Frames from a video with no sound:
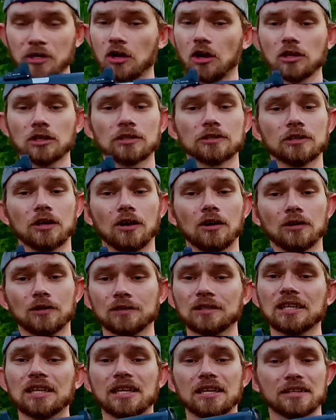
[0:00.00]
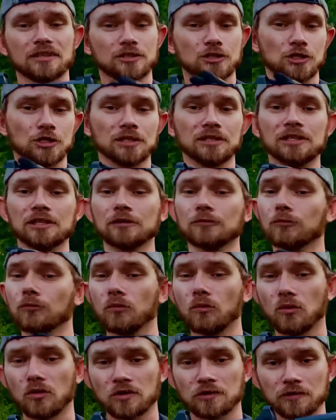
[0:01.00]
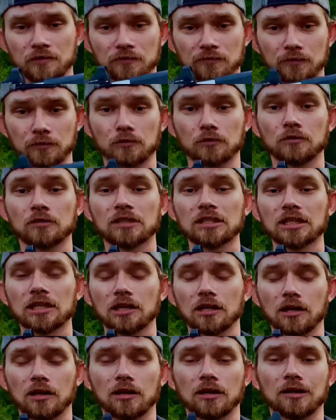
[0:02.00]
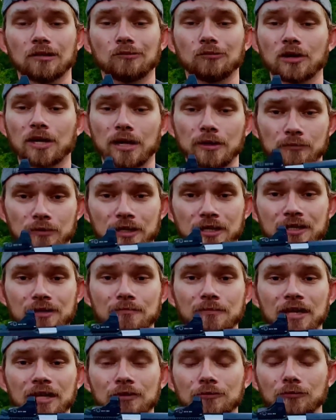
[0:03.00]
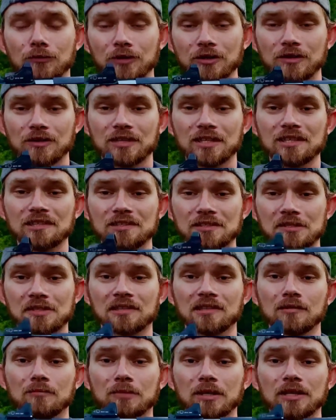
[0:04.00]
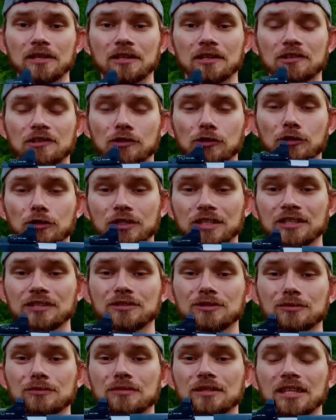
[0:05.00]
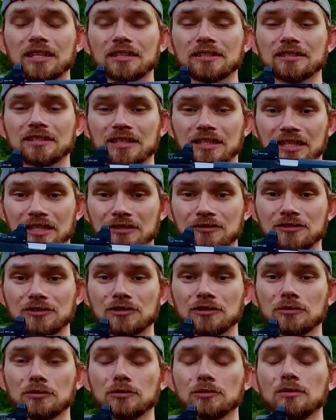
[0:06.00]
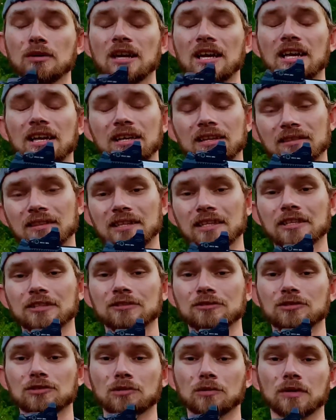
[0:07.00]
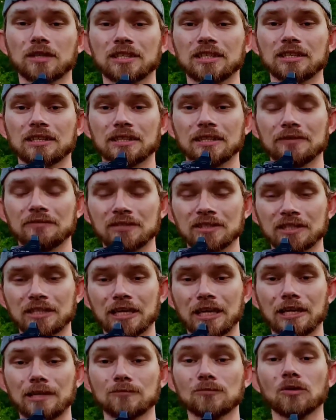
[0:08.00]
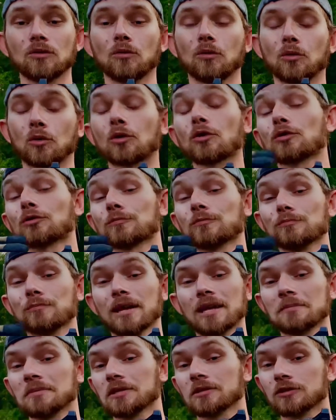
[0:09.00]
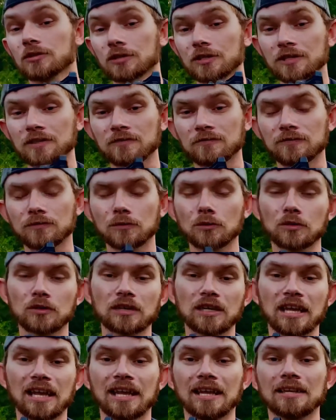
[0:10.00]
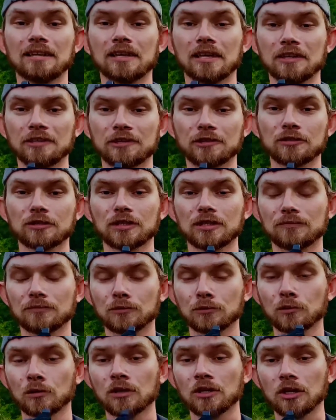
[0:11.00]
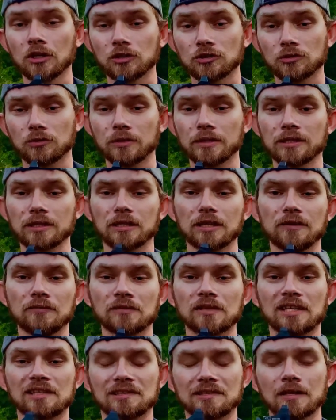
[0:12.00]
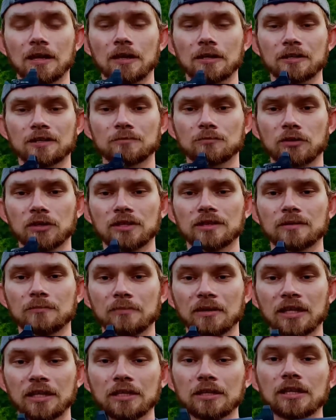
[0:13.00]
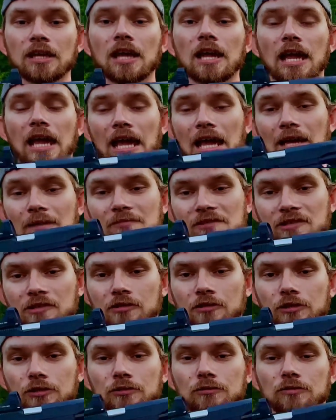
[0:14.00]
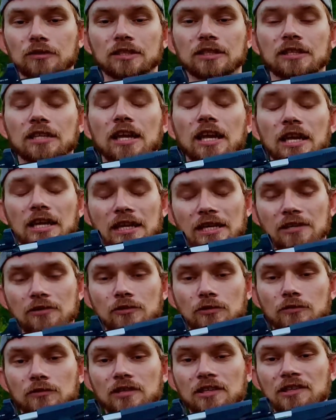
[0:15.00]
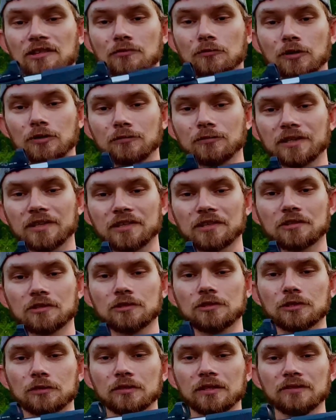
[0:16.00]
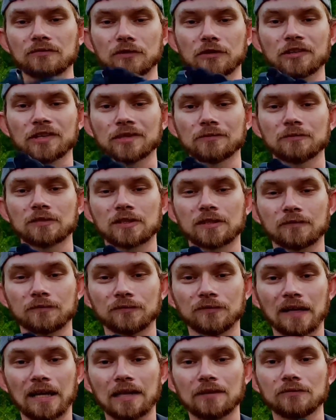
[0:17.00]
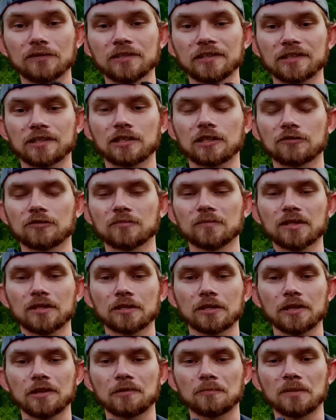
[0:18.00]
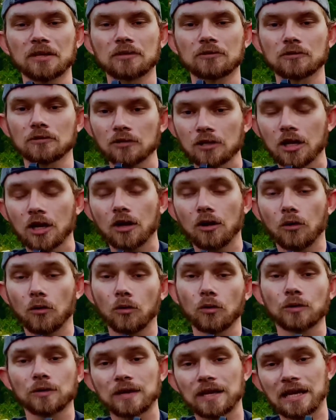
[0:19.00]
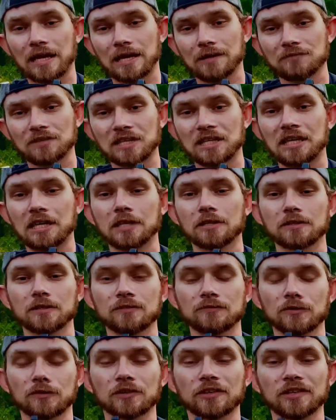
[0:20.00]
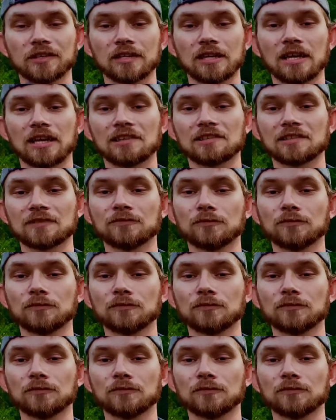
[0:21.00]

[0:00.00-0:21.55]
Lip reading: all in all, she did wonderful. Would I recommend one of these to somebody that's looking to get into the 2011 game, or maybe looking for an entry-level 2011 that's not going to break the bank? Absolutely. Either this one, which is the duty version with the 5-inch government length barrel, or they have the carry version that has the